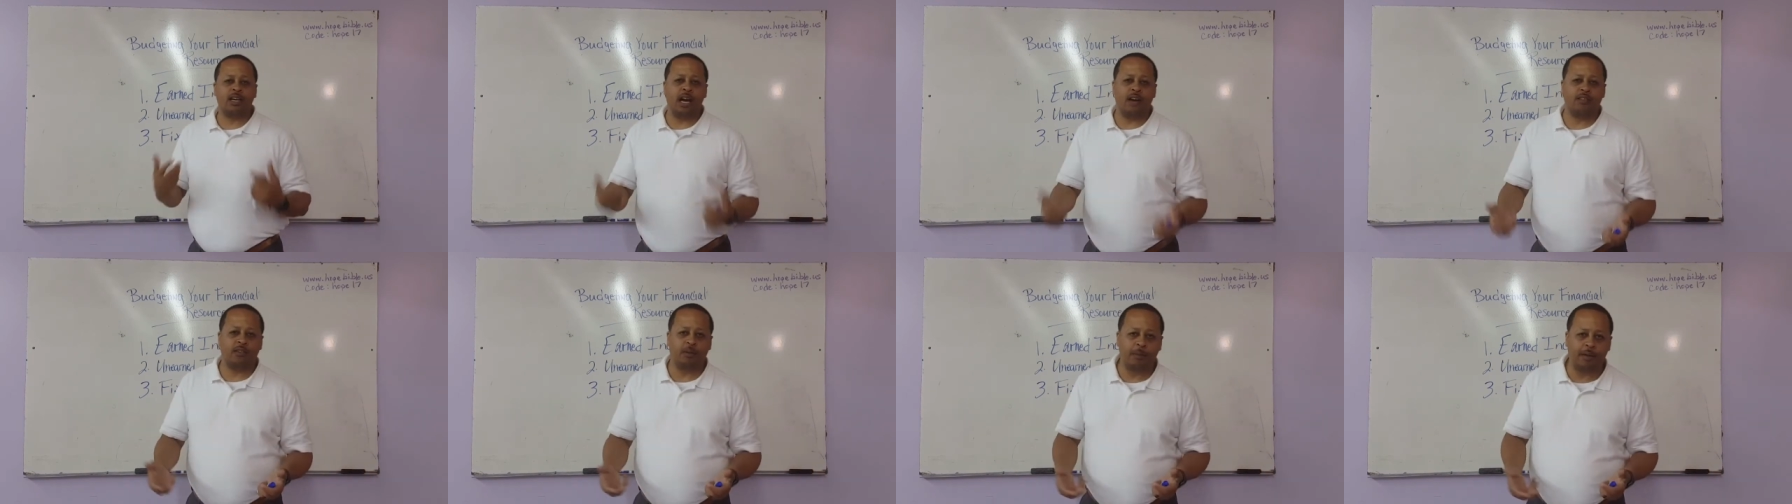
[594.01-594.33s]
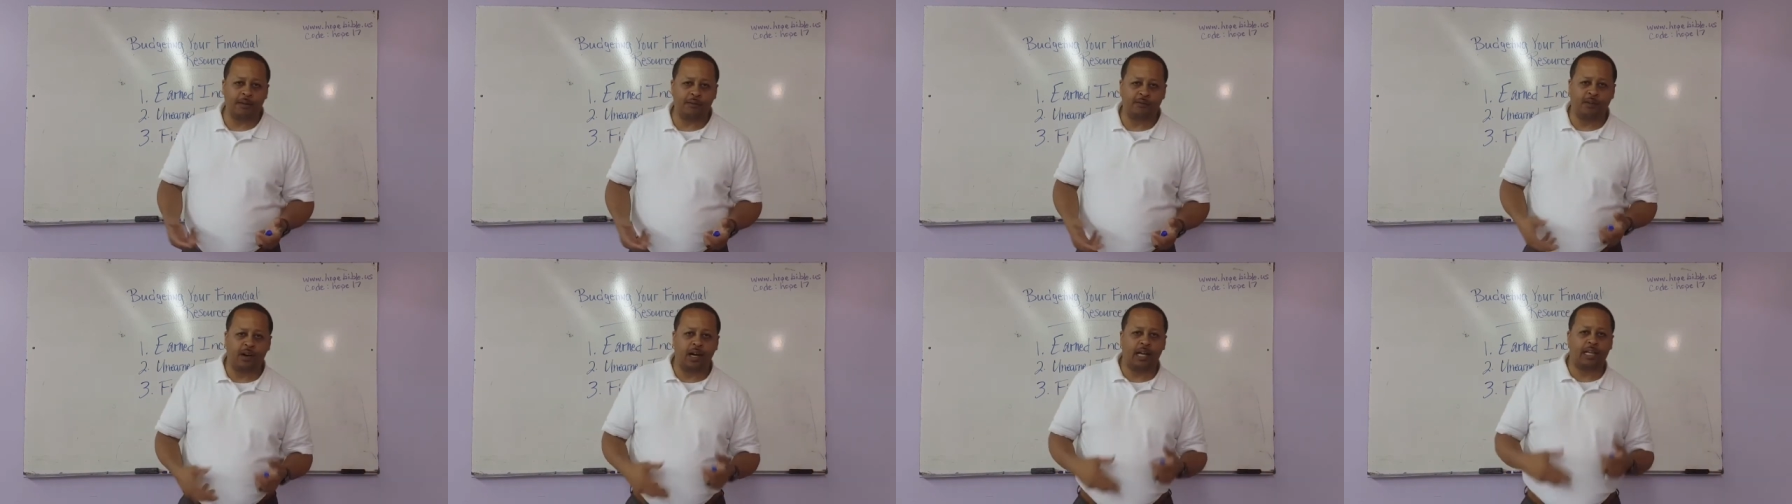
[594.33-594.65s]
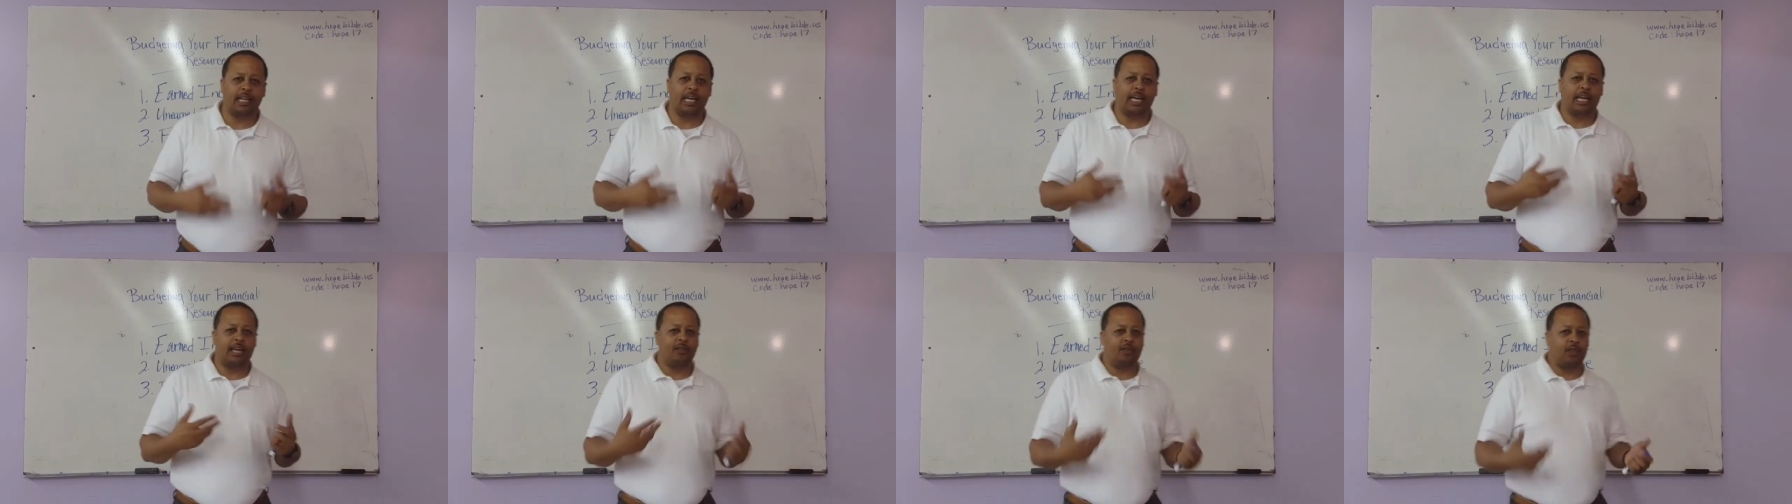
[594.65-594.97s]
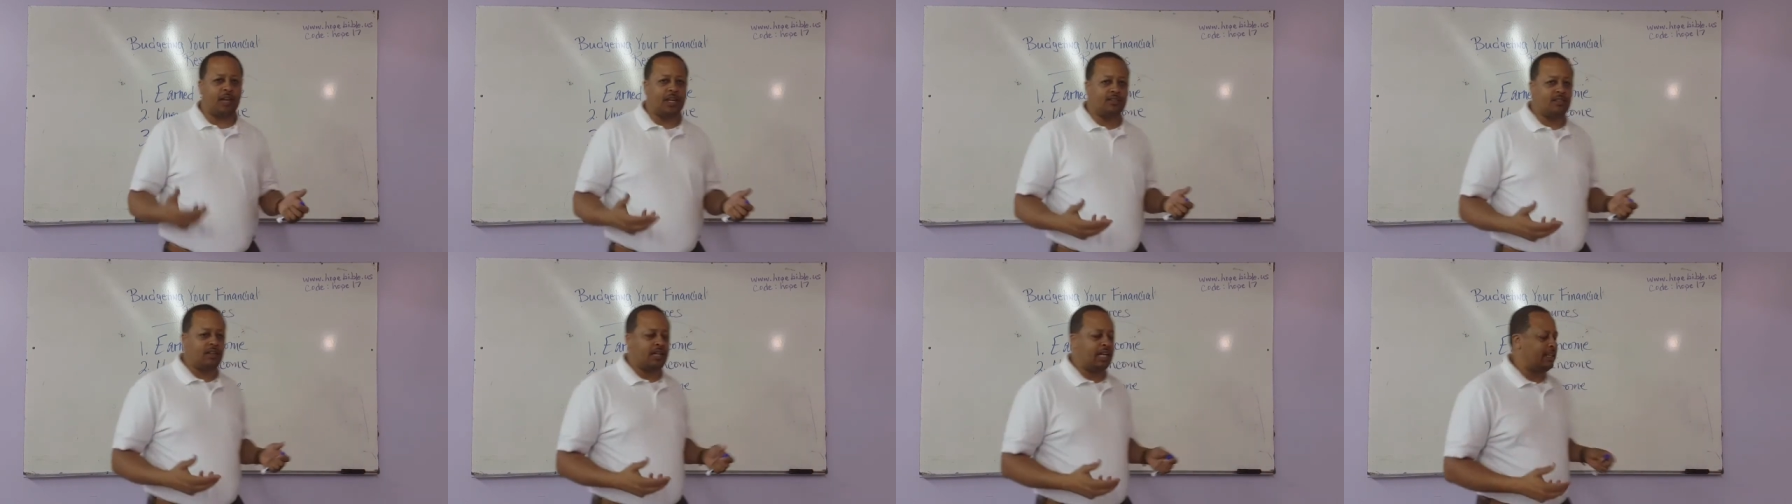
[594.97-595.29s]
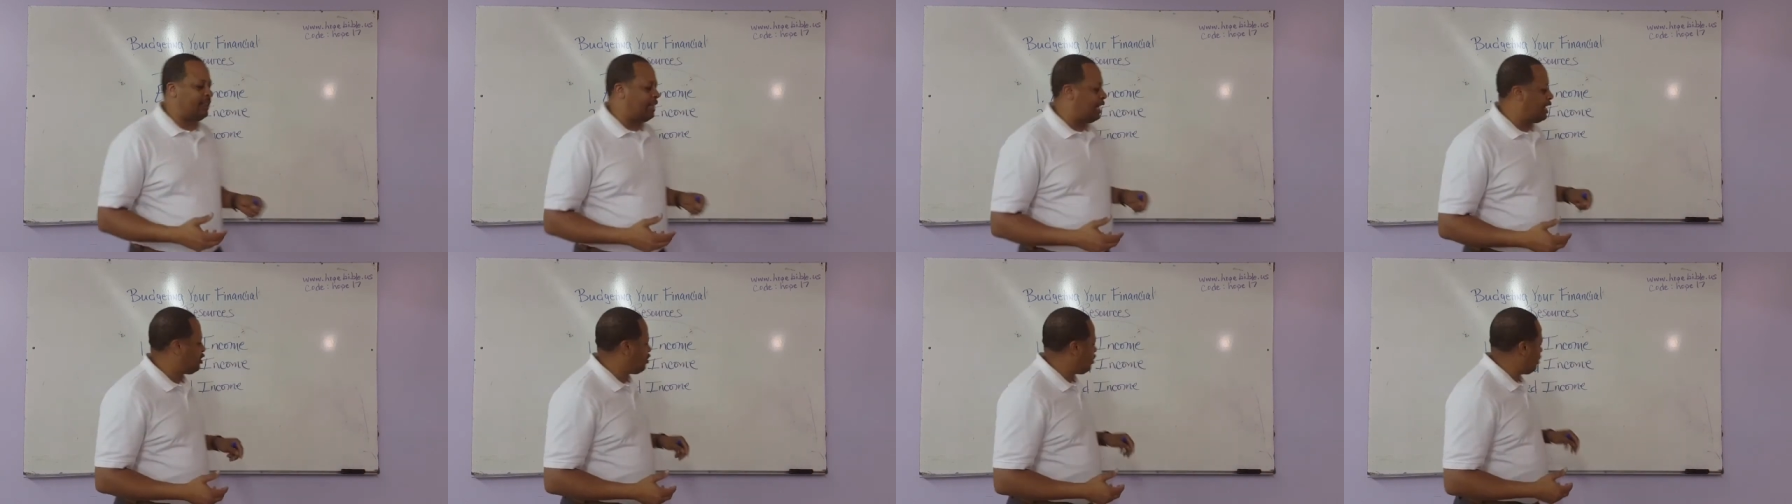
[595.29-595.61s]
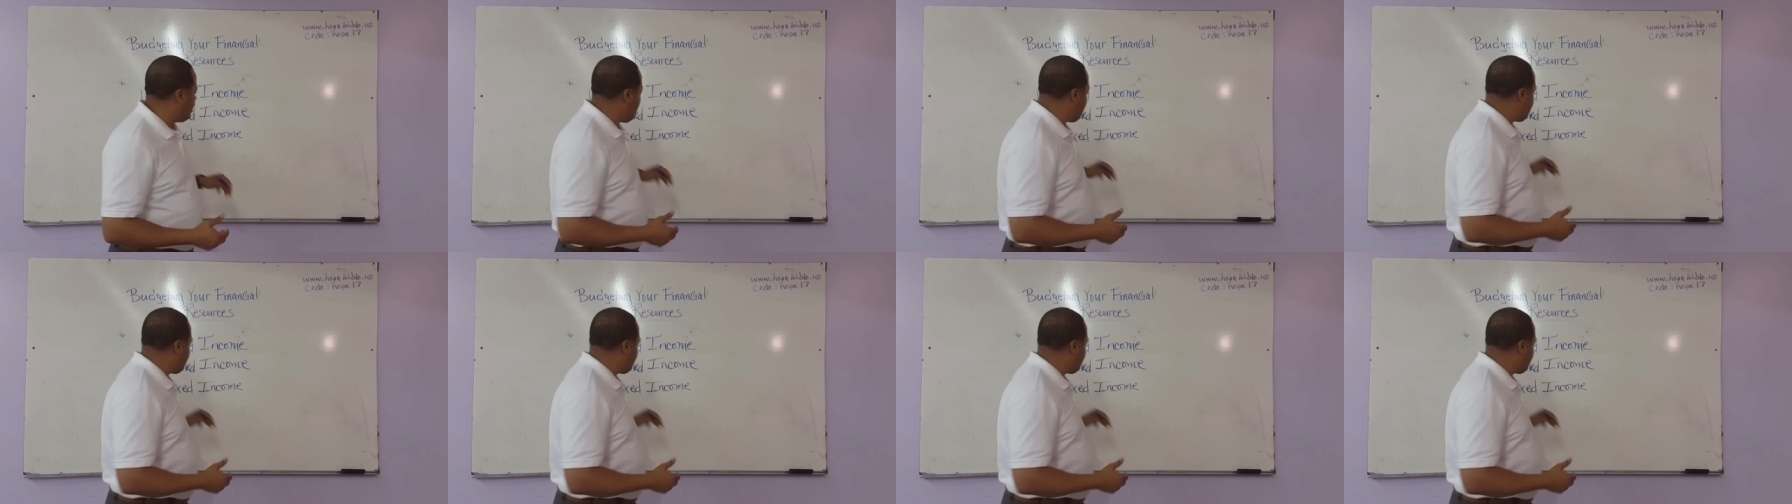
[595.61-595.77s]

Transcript: government funding and things of that nature,